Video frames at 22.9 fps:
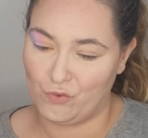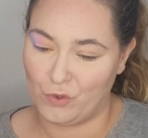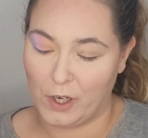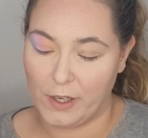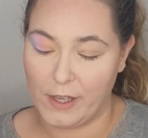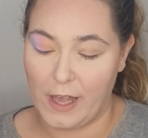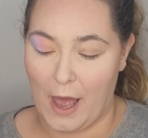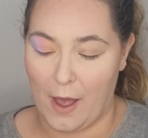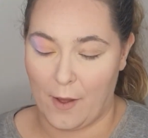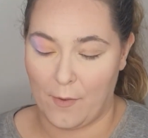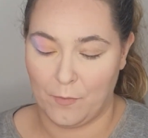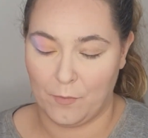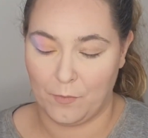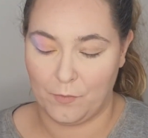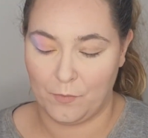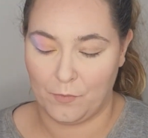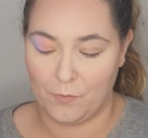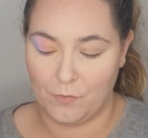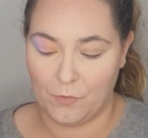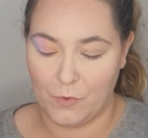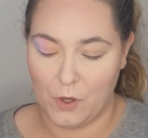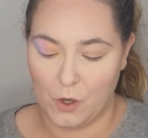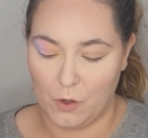Yeah.
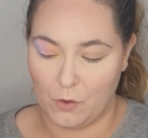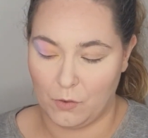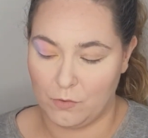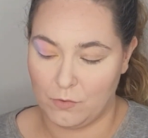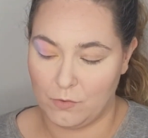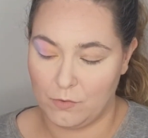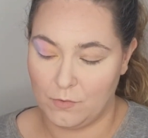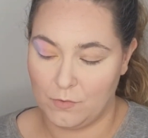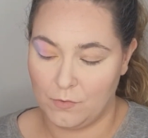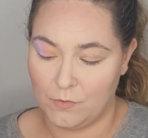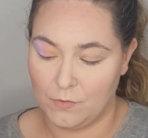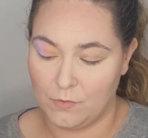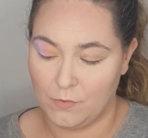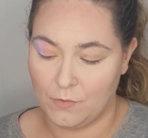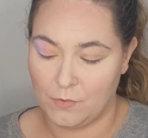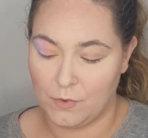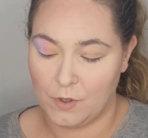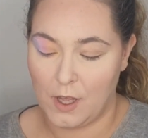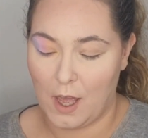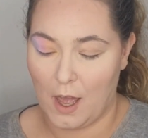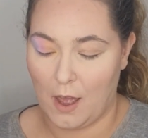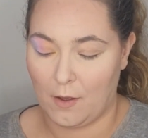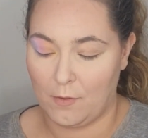No.
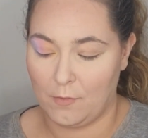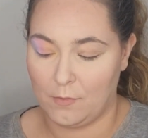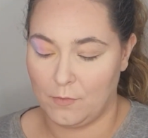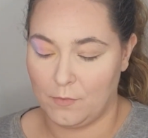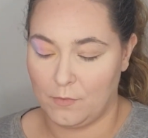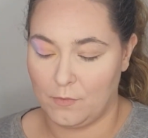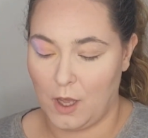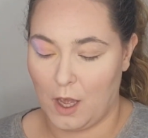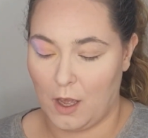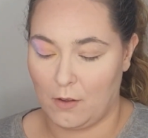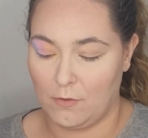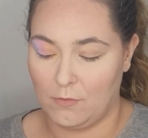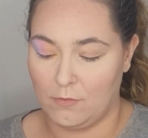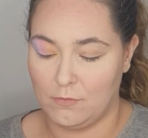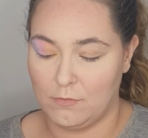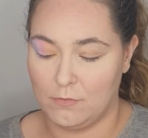Yeah. Yeah.